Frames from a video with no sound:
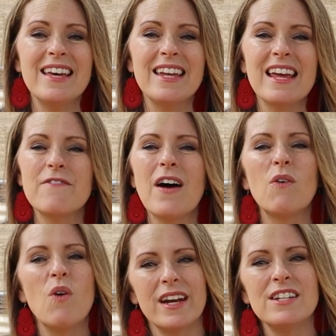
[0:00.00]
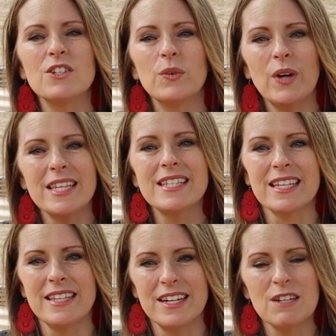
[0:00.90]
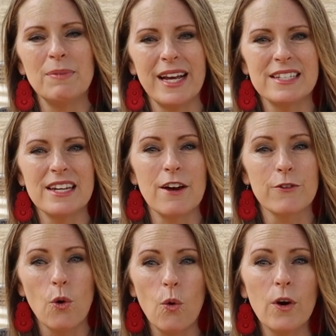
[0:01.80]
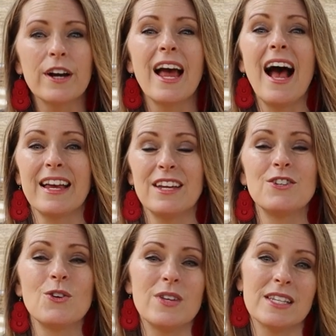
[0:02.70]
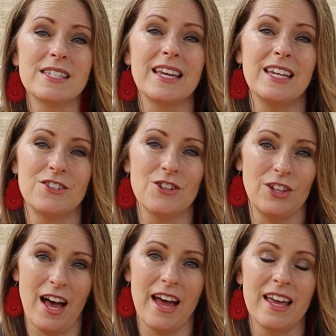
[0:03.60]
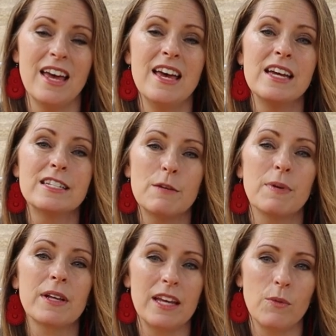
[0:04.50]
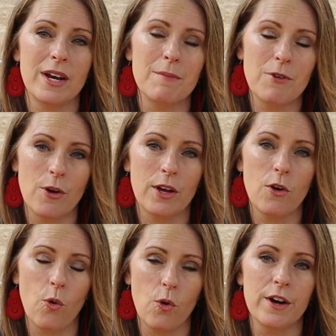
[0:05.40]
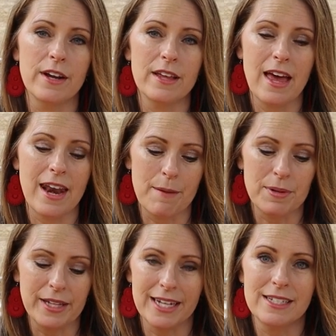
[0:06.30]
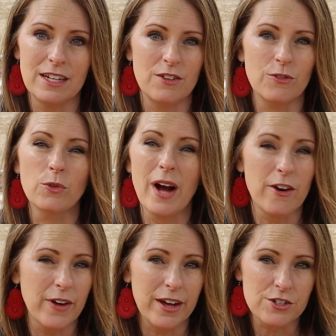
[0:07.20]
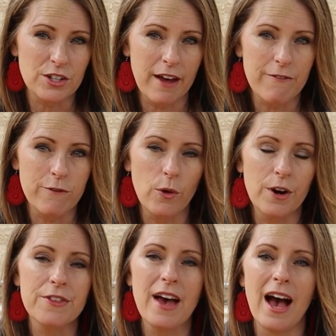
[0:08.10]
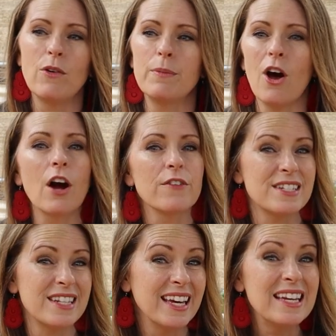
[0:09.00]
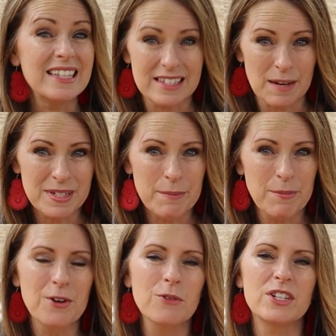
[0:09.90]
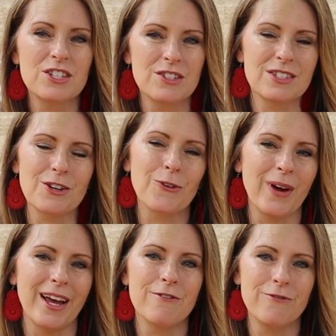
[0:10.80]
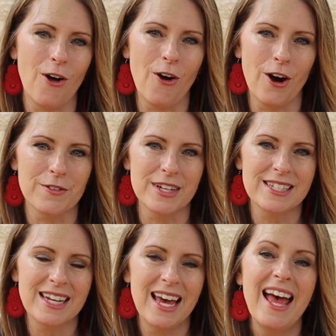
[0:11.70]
then if I want to do a succession planting of corn, I can do this in July. Typically when I'm growing corn and I plant it right around July 4th, I will be harvesting it in September, which is a great fall harvest.